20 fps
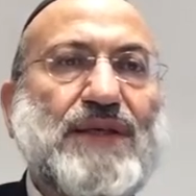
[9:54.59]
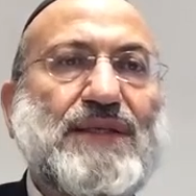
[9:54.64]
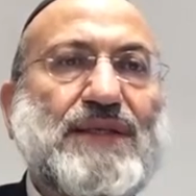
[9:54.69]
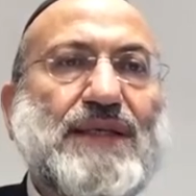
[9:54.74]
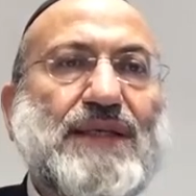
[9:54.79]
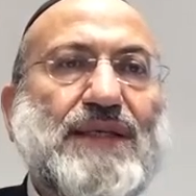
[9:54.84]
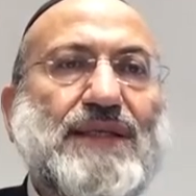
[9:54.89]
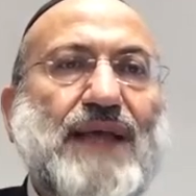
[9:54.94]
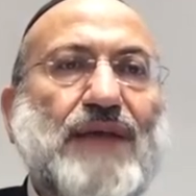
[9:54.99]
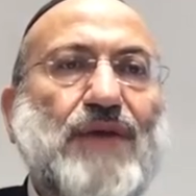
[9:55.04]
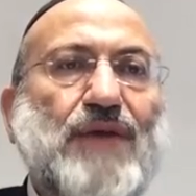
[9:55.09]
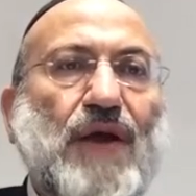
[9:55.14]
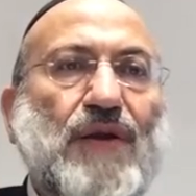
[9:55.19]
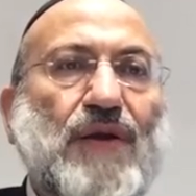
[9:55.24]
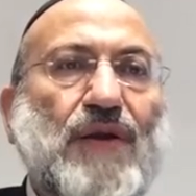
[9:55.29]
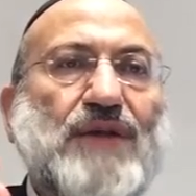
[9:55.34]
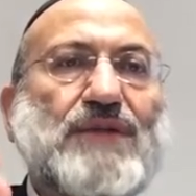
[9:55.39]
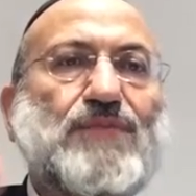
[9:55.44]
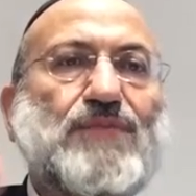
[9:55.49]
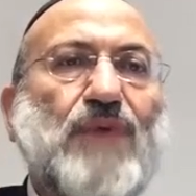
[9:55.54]
says that I
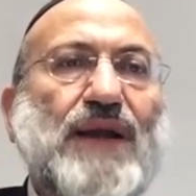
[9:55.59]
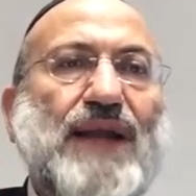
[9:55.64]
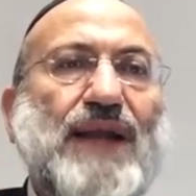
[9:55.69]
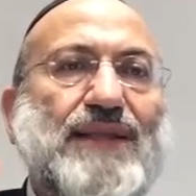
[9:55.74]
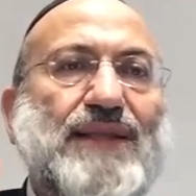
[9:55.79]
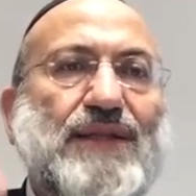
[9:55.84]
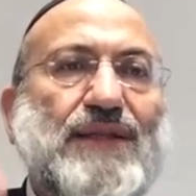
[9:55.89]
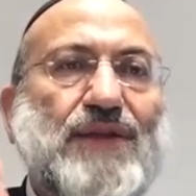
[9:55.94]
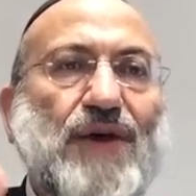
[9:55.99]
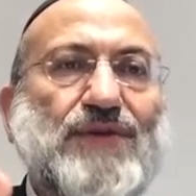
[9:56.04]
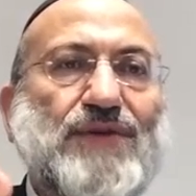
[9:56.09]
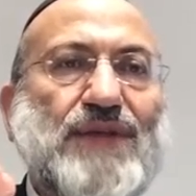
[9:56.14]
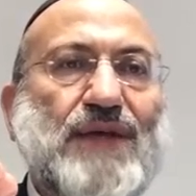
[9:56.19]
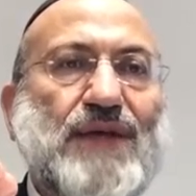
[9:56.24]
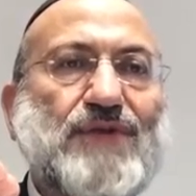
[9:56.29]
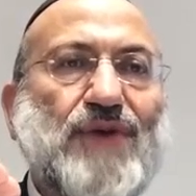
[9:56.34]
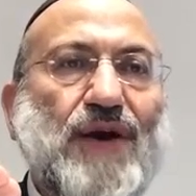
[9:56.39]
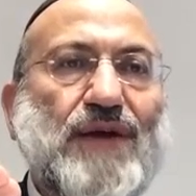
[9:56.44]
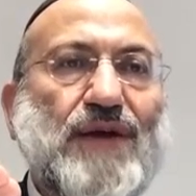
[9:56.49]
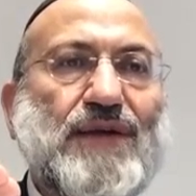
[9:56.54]
lost
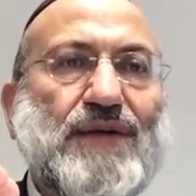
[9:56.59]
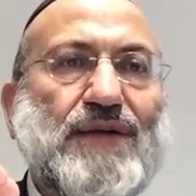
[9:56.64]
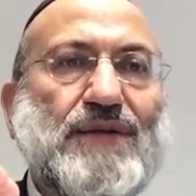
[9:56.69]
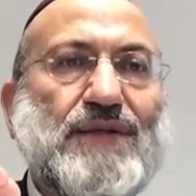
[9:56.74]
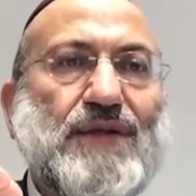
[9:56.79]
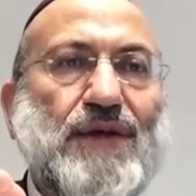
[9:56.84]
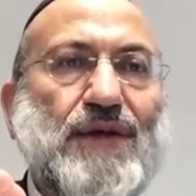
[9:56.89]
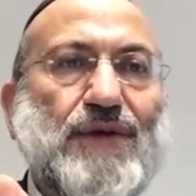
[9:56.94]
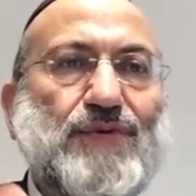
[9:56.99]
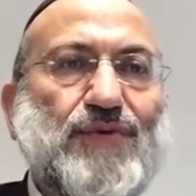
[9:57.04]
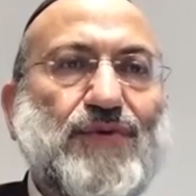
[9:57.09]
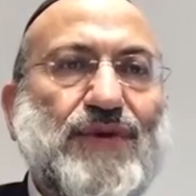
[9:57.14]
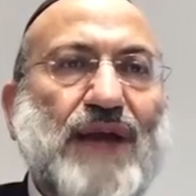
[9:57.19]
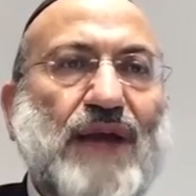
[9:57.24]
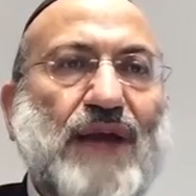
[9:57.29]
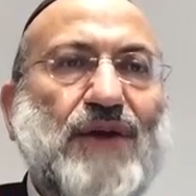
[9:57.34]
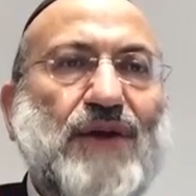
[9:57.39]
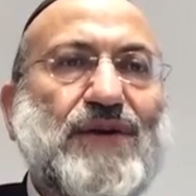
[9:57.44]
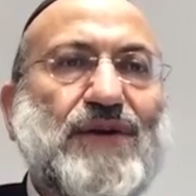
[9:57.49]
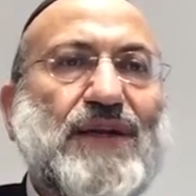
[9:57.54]
$100,000. You
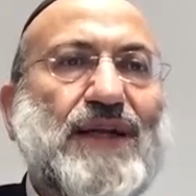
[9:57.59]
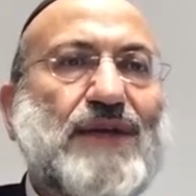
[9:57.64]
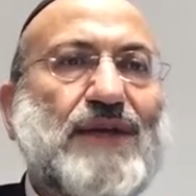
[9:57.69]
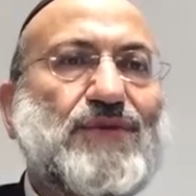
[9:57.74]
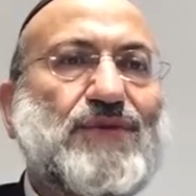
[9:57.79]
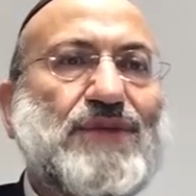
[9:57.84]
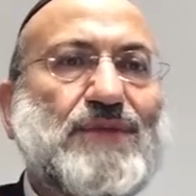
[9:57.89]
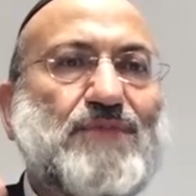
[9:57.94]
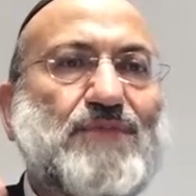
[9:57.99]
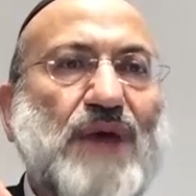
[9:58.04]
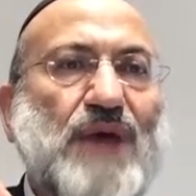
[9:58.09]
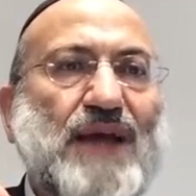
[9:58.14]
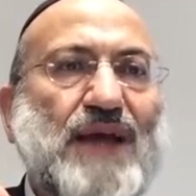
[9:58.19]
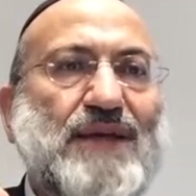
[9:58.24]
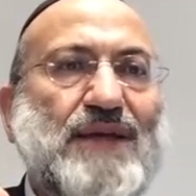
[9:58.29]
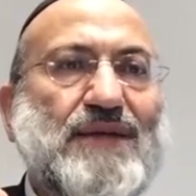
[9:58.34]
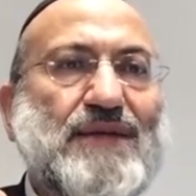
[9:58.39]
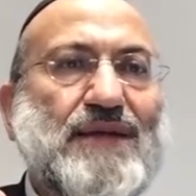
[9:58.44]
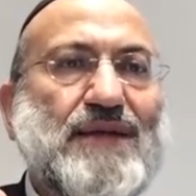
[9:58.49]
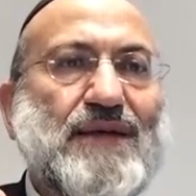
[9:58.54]
cannot relate to his
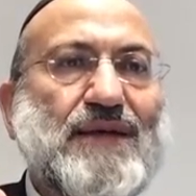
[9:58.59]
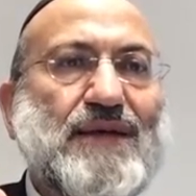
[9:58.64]
pain.